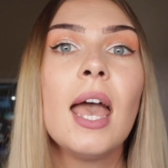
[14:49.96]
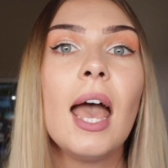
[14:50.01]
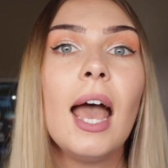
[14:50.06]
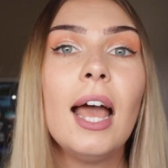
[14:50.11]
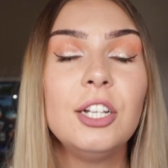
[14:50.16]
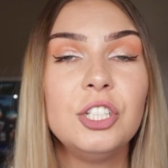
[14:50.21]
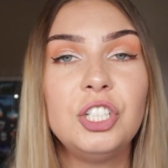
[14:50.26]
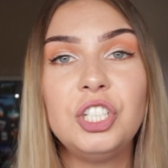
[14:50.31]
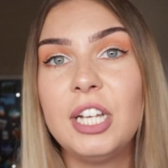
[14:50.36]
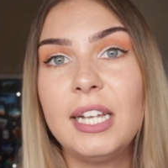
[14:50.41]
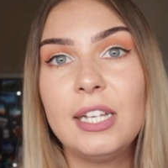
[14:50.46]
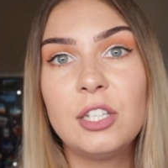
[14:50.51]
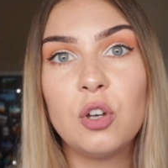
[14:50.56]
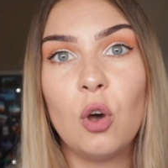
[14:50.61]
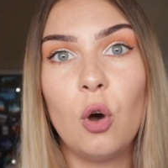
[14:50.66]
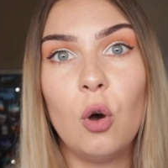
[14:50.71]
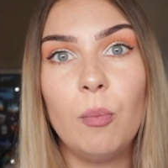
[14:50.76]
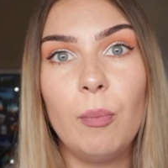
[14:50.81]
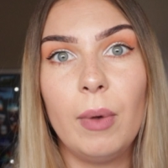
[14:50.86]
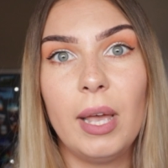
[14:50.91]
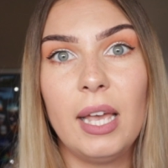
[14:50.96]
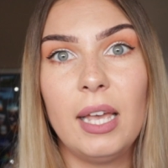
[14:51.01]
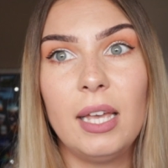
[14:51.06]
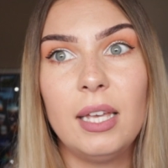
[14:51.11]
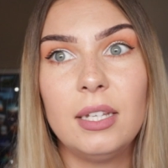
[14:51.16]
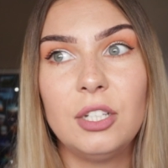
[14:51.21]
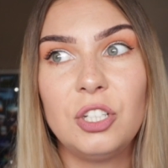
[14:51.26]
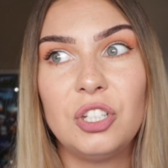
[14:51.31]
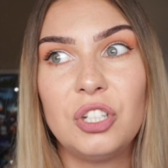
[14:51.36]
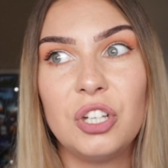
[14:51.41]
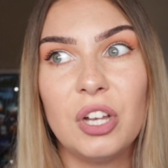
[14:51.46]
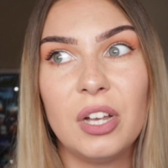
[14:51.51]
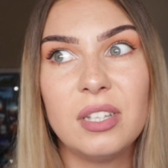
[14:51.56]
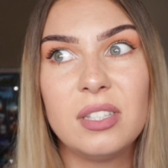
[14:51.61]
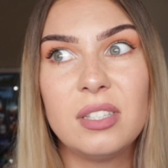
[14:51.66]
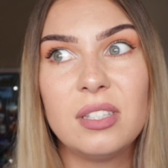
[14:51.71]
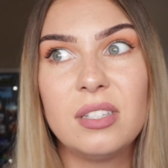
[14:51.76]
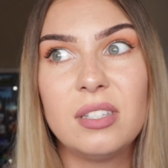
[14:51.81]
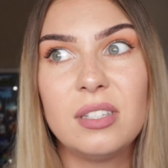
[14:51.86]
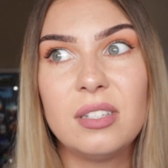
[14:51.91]
And she taught me
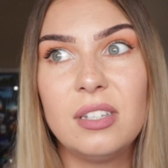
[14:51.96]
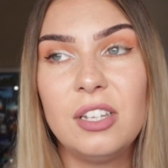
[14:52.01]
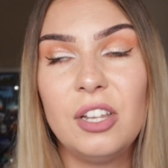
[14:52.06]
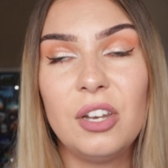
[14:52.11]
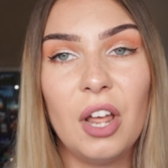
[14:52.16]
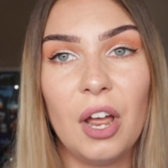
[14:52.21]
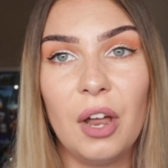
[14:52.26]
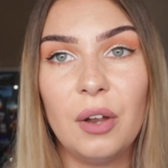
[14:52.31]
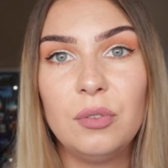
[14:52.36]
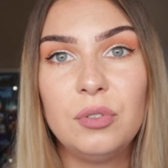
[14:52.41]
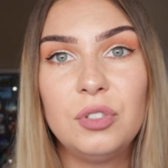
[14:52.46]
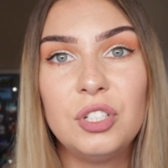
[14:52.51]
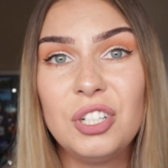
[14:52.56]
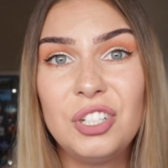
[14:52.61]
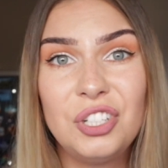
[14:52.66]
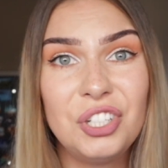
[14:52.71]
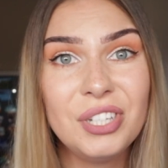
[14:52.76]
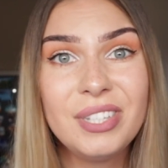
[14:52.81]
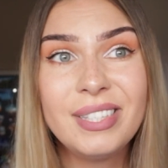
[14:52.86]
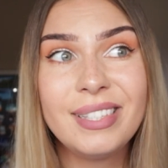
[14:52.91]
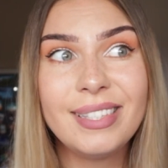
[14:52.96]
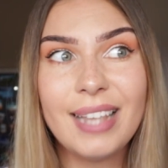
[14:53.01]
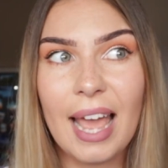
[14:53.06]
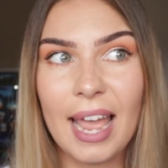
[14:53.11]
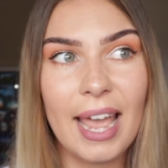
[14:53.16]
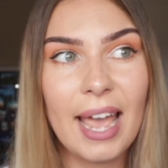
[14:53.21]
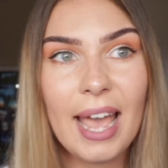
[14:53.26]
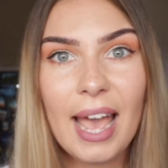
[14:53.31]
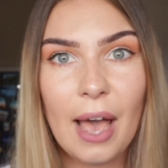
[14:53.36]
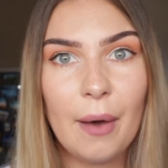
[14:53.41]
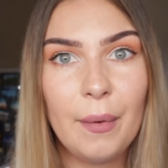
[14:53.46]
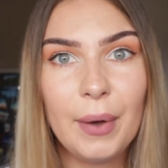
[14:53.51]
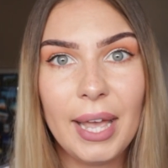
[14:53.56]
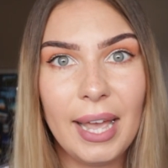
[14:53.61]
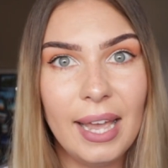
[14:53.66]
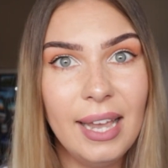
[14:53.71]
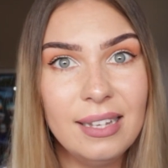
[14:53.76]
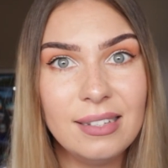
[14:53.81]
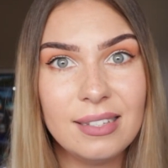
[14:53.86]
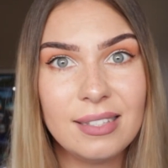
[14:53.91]
just, you know, to just say it how it
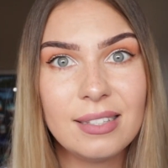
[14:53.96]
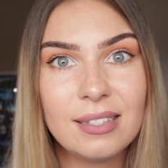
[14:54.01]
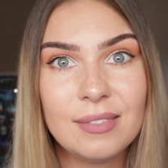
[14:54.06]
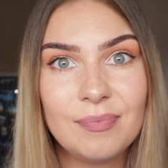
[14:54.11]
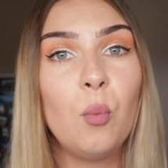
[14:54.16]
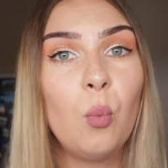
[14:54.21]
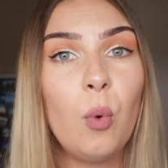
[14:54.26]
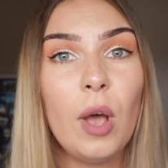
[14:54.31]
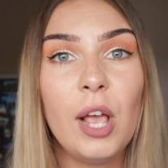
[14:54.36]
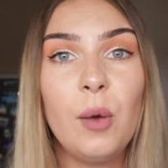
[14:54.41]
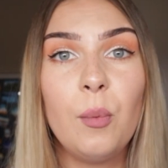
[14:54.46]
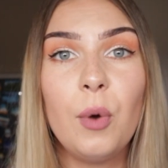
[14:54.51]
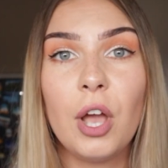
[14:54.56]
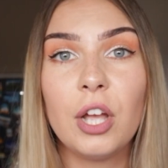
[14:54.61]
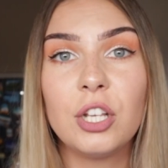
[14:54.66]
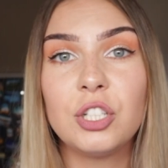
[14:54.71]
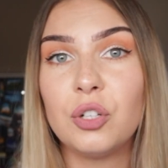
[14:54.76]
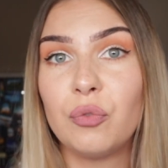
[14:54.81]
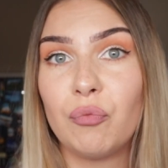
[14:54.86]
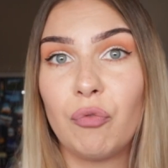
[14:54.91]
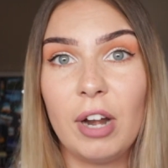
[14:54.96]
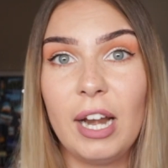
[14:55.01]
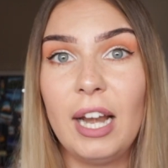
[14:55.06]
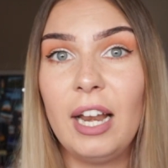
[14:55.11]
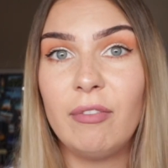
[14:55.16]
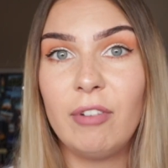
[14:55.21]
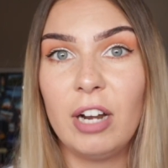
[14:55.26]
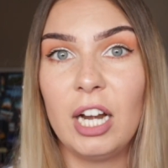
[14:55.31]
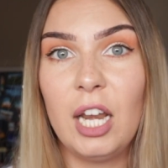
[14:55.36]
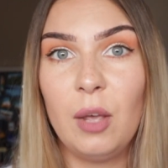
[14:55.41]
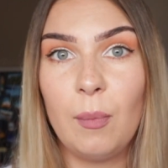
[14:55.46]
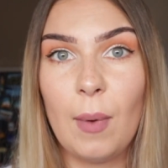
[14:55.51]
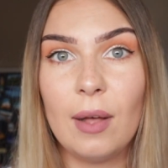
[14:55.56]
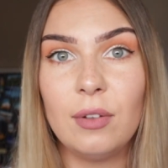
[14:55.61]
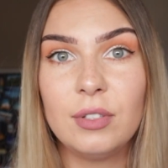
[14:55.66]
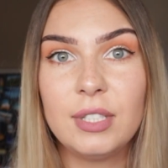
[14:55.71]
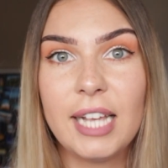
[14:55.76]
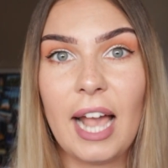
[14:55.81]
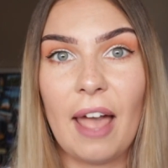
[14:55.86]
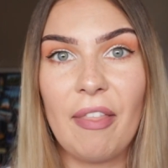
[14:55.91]
is. And we worked really, really
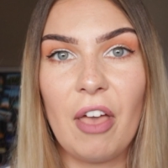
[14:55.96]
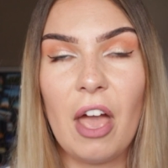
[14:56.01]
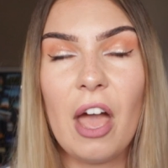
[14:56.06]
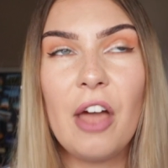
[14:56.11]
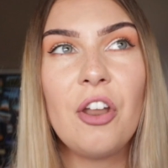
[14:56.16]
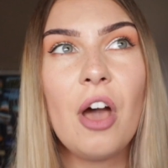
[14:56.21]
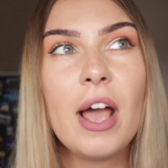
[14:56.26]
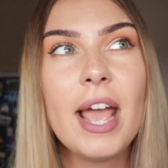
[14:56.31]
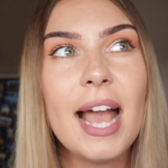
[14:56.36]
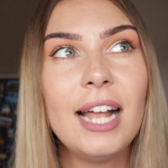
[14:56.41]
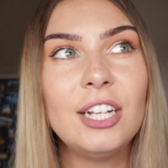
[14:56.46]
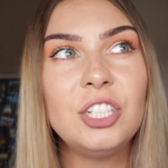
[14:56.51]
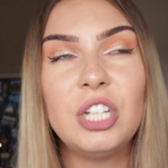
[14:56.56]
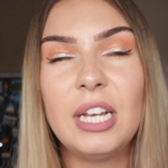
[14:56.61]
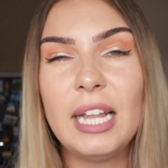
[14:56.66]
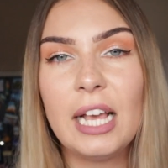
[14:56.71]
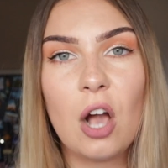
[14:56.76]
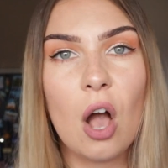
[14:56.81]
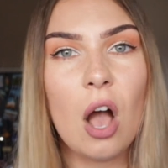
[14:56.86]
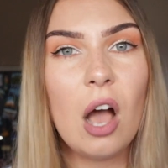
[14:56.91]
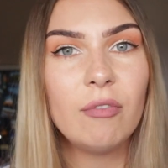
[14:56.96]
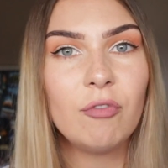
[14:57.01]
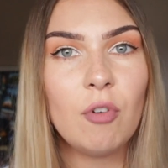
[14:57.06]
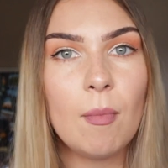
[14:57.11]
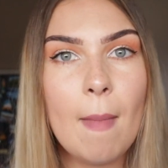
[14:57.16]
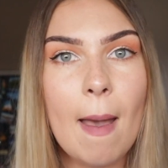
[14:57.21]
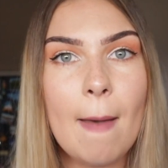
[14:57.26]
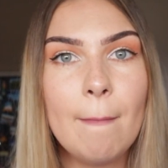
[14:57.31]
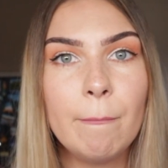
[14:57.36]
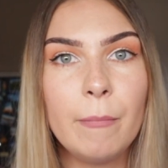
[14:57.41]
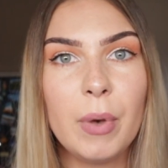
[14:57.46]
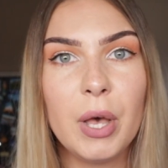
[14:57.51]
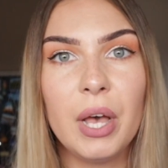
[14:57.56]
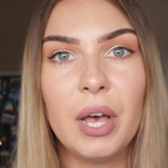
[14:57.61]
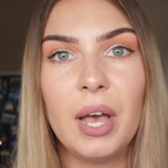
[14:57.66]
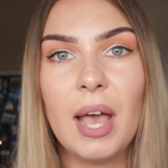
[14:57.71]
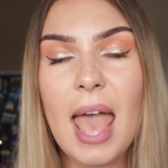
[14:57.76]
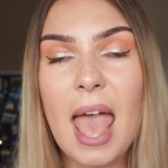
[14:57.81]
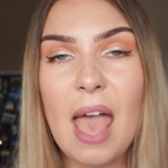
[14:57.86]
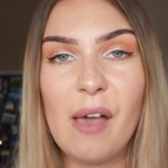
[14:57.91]
well together. And I actually can't
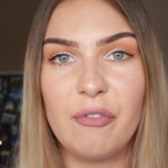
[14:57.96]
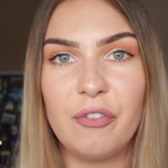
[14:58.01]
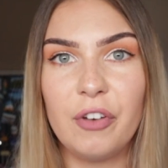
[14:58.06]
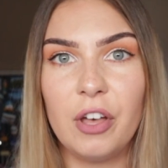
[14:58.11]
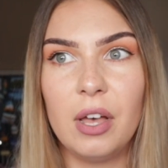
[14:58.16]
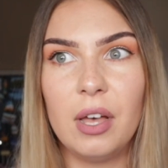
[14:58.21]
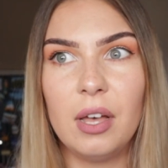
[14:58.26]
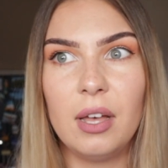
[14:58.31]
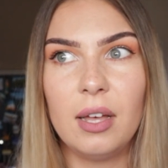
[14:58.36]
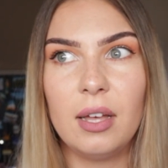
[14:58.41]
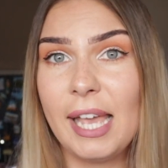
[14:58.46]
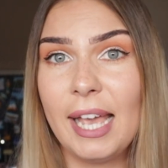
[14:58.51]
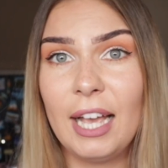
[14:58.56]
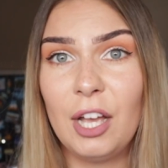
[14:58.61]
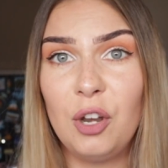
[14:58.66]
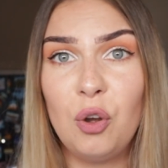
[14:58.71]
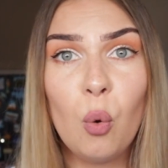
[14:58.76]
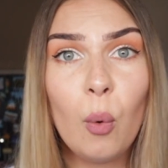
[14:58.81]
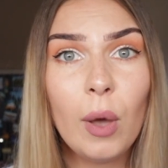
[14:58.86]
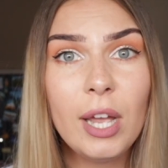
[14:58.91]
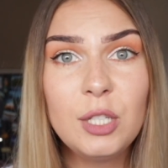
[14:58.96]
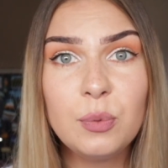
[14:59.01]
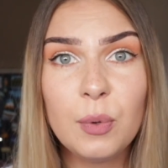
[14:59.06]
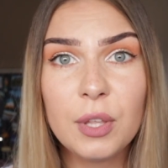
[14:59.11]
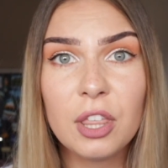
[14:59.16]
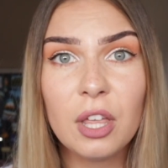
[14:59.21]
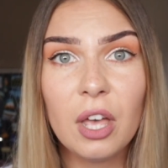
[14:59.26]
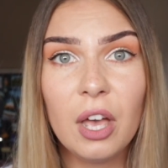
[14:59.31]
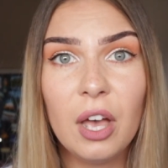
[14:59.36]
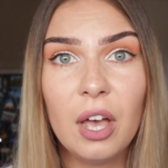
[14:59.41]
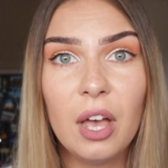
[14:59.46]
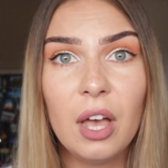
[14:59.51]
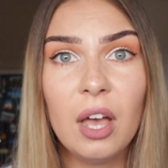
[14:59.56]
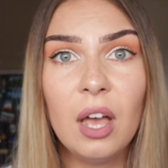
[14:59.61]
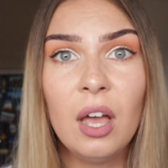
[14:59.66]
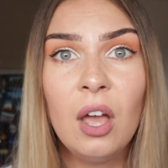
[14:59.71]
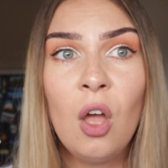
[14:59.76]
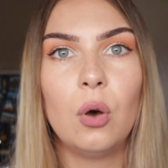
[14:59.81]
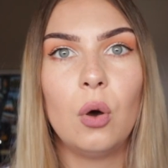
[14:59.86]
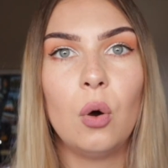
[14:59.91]
remember ever being annoyed with
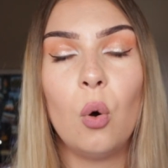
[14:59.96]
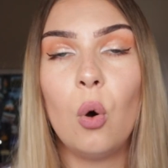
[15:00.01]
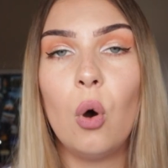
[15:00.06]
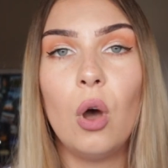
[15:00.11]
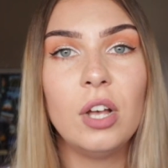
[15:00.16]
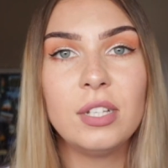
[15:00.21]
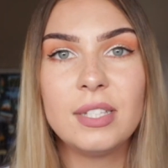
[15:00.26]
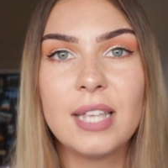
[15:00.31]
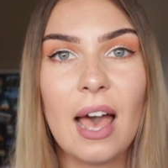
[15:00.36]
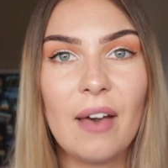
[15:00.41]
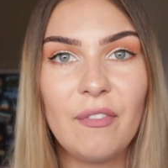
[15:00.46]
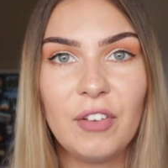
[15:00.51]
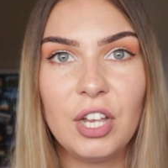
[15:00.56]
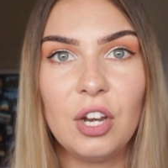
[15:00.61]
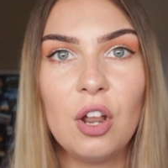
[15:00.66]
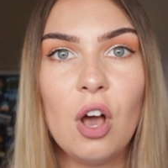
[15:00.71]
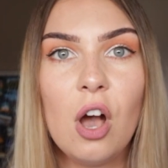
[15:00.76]
her or us having an